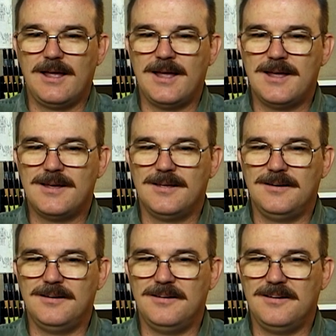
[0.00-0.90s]

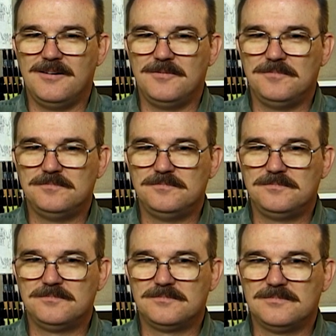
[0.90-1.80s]
And
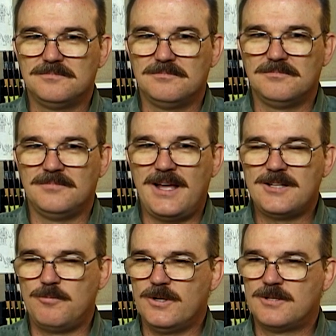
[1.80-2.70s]

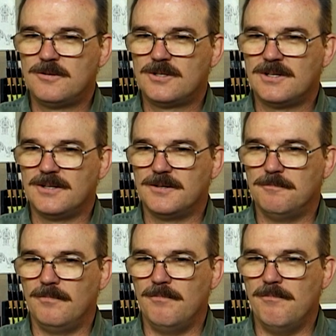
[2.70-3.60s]
that's what's
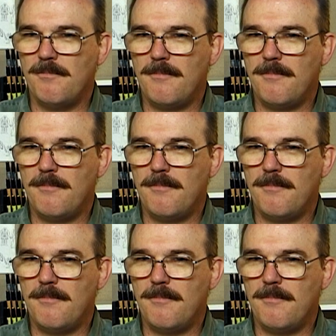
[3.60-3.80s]
um,